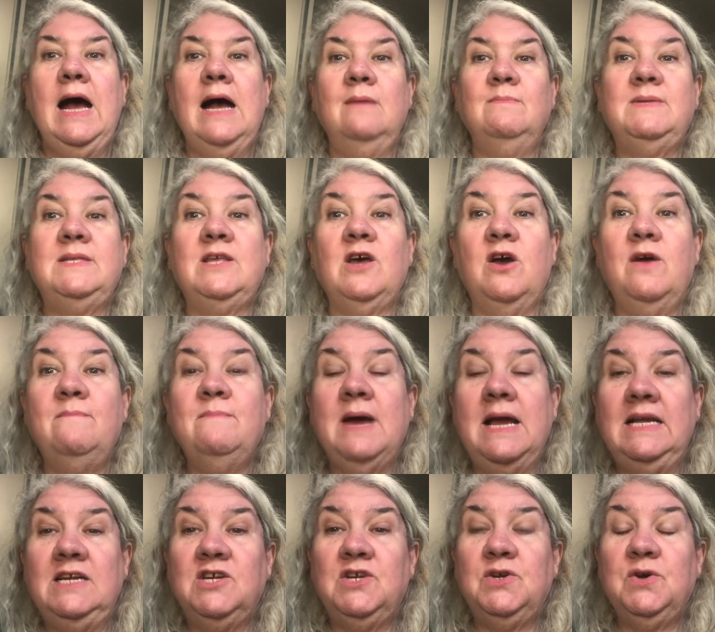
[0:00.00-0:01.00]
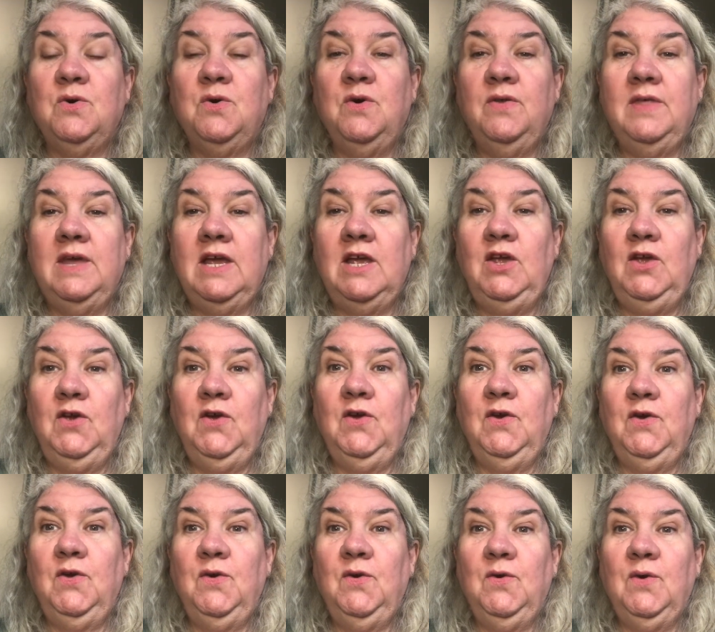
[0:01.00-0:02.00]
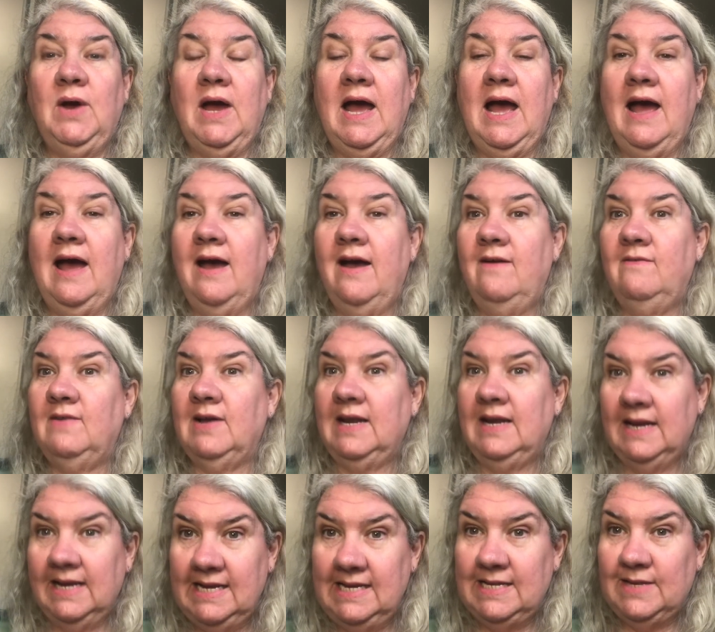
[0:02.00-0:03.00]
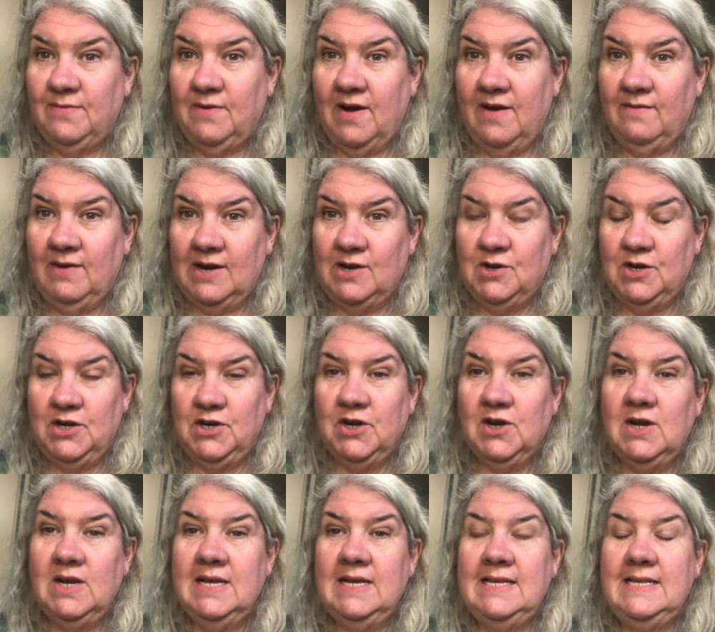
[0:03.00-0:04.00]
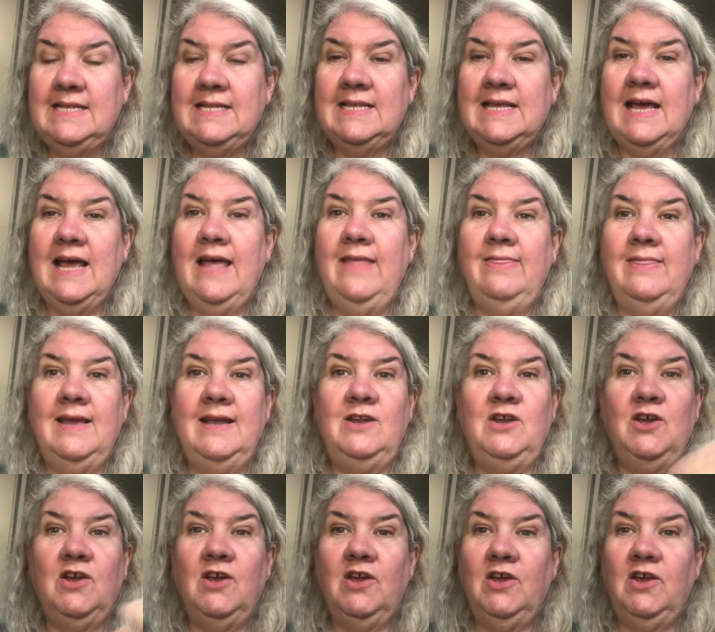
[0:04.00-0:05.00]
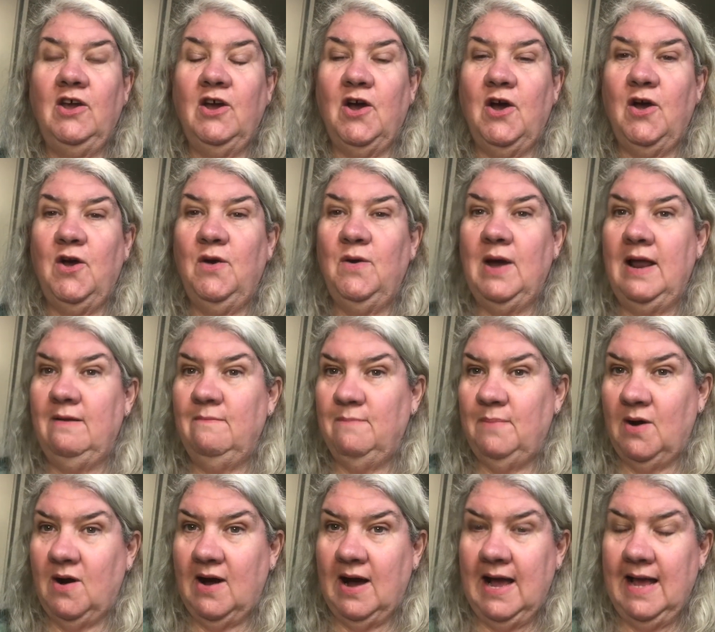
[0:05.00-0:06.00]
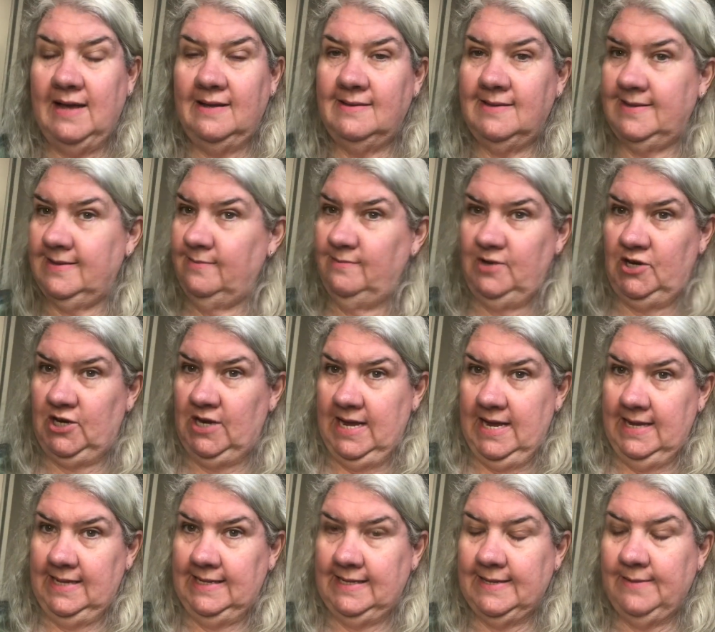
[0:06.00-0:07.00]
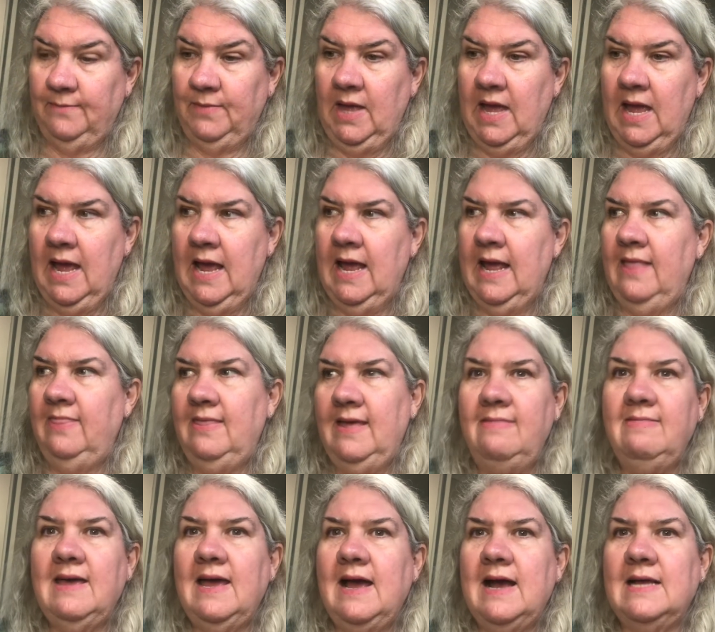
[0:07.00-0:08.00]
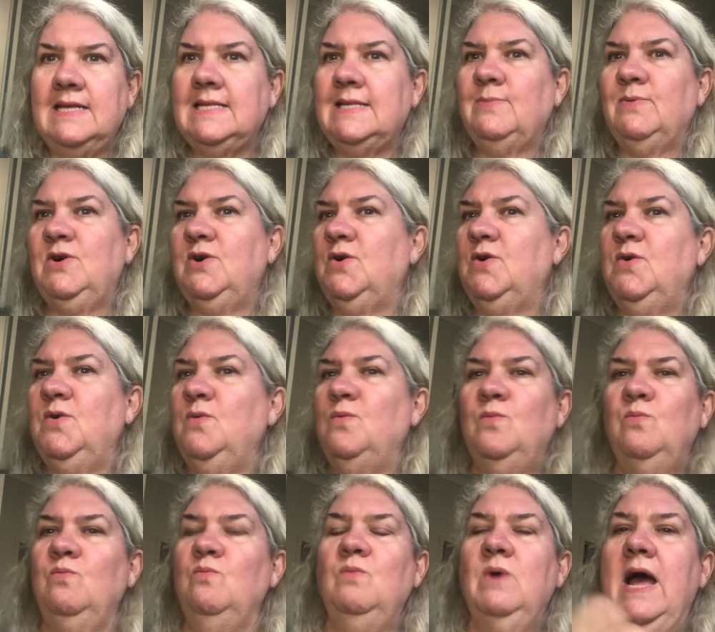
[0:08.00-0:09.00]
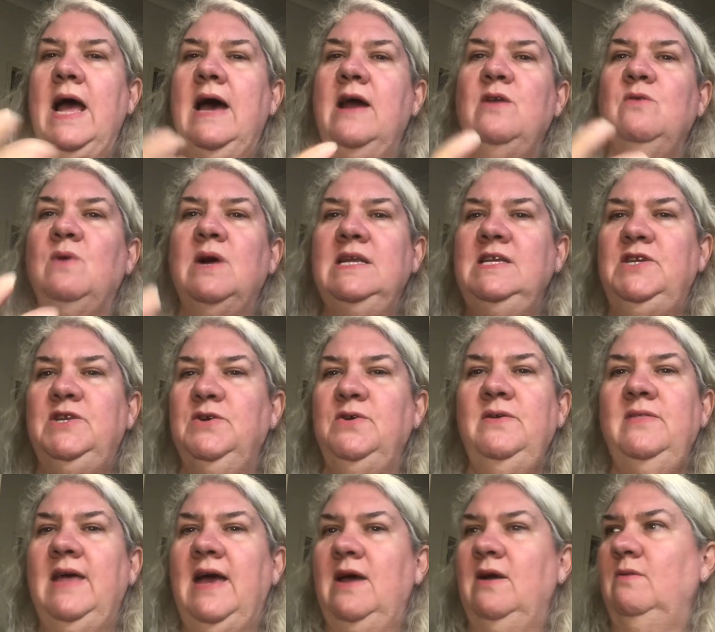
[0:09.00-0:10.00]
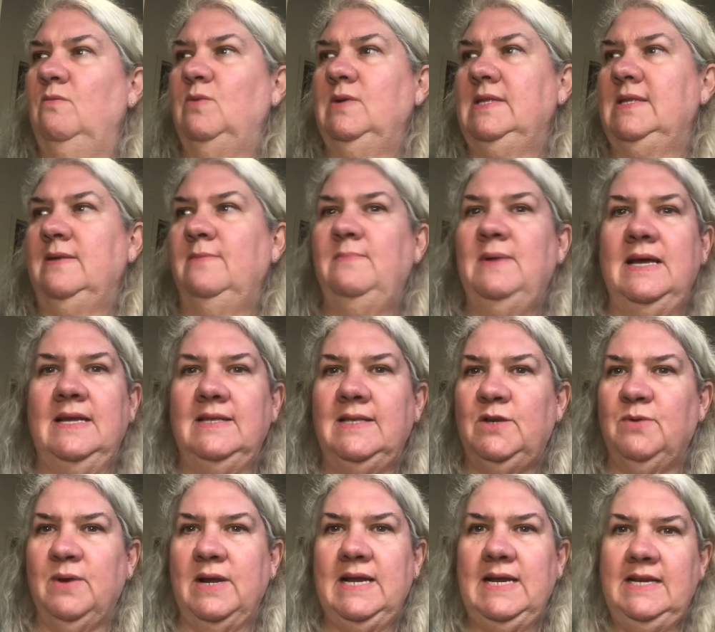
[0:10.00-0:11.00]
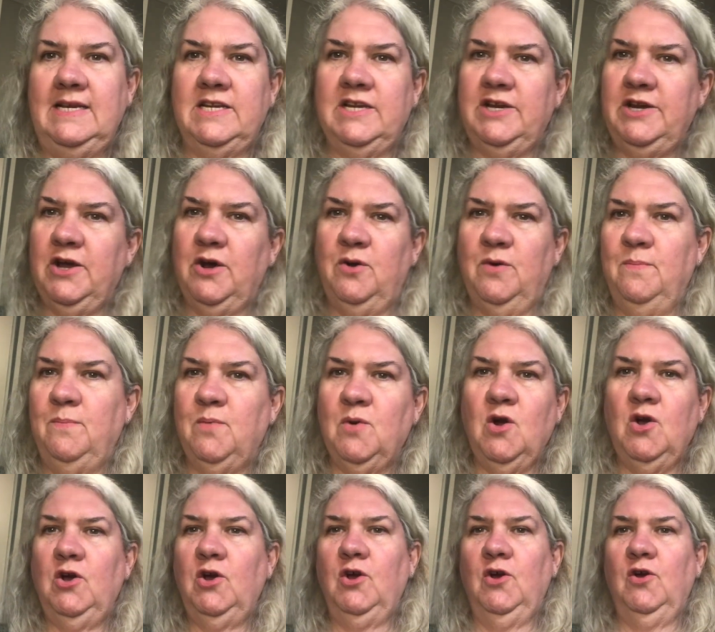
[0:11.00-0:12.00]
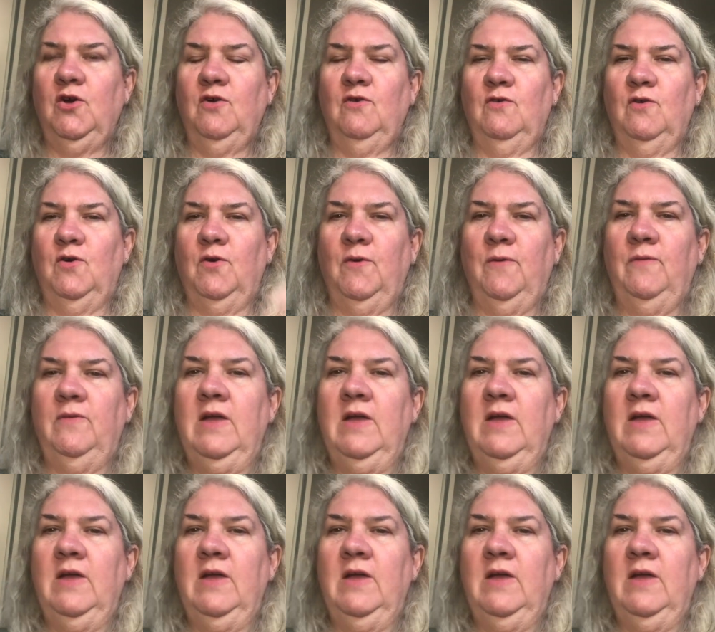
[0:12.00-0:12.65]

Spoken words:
So make sure that you have at least $500, and then you can go and buy some shares. Then they ask, well, how do I do that? What's the best? Do I need to know a broker or?